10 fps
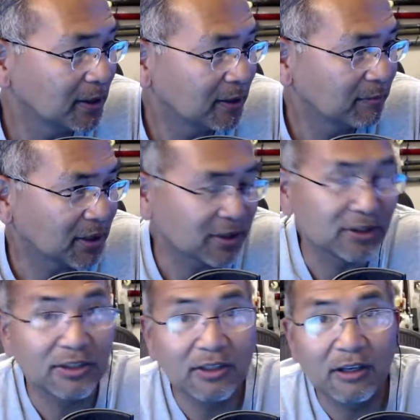because
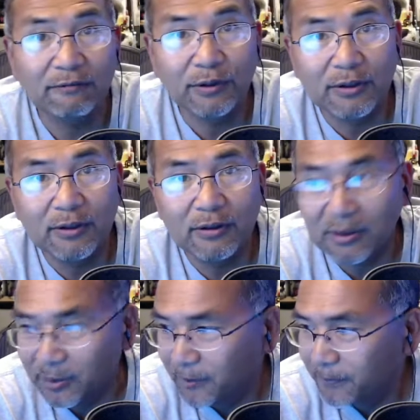there's a ten foot
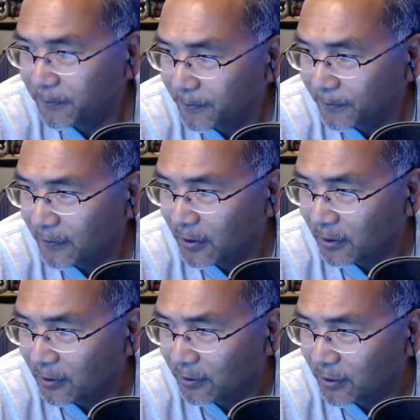limit
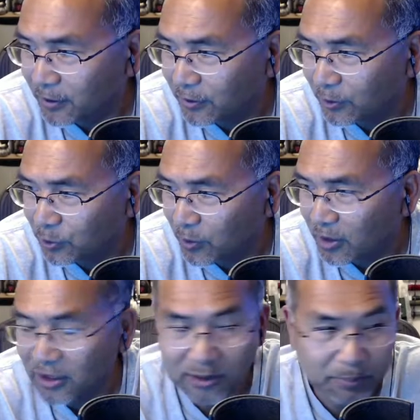on the, those
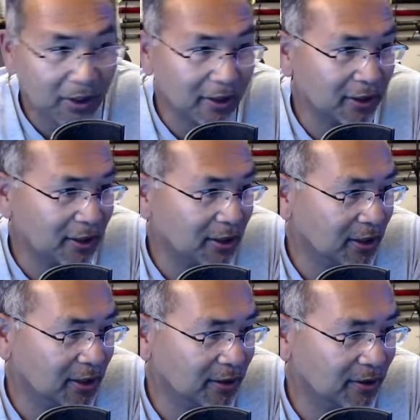rods. But
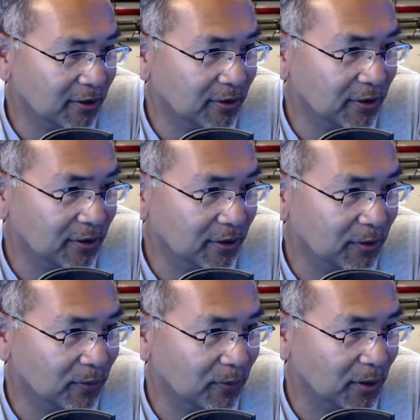
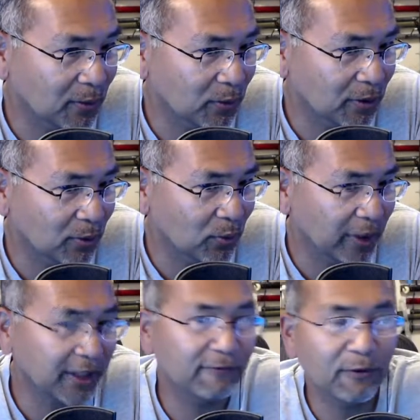while we're
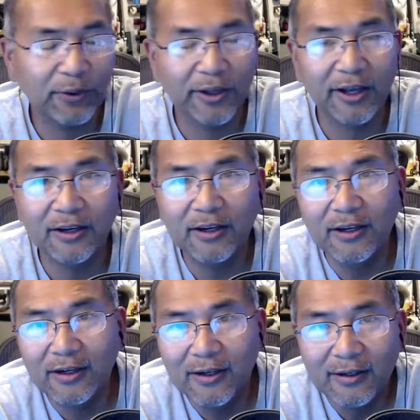waiting for that
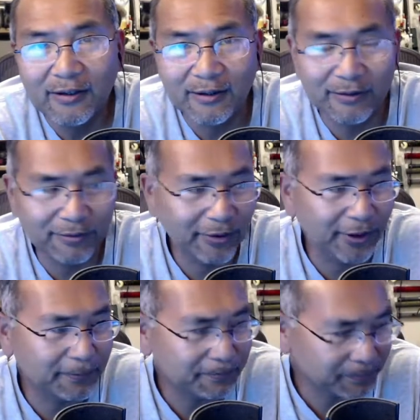
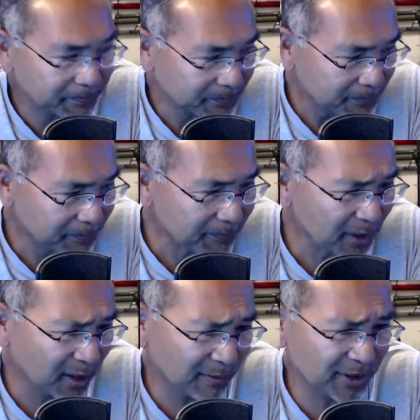delivery,
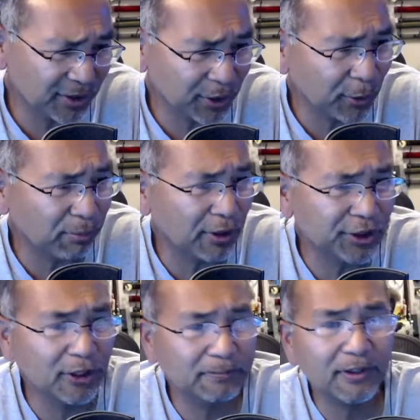always good to go brush
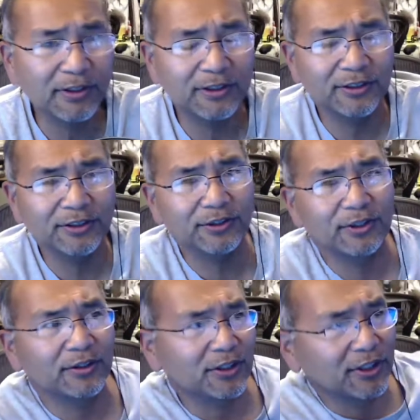up on
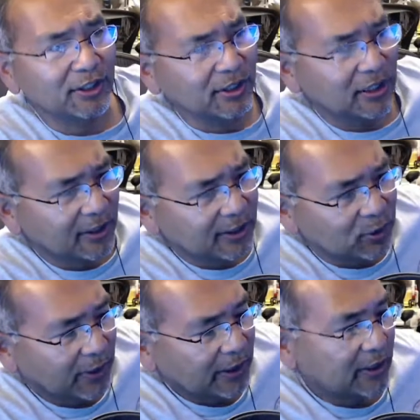the latest
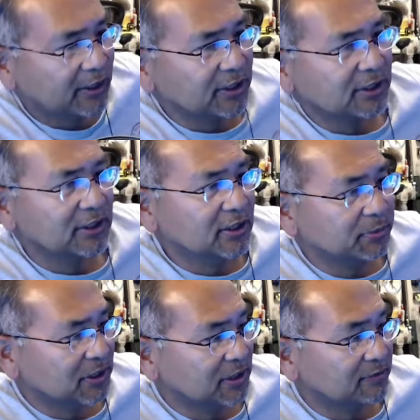regulations,
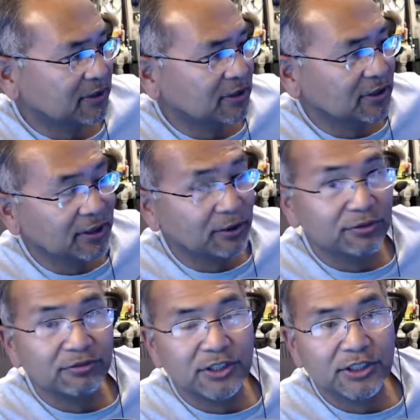specifically those
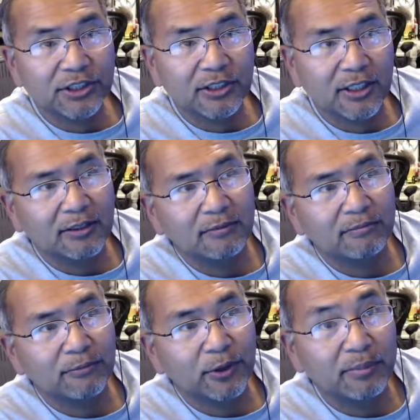fish that
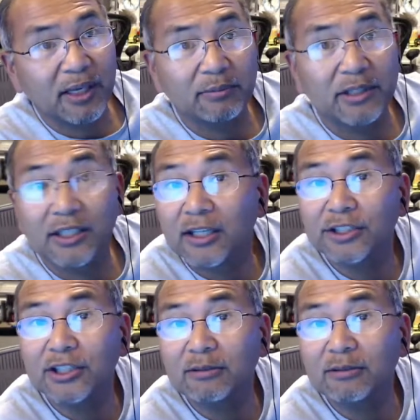we may be catching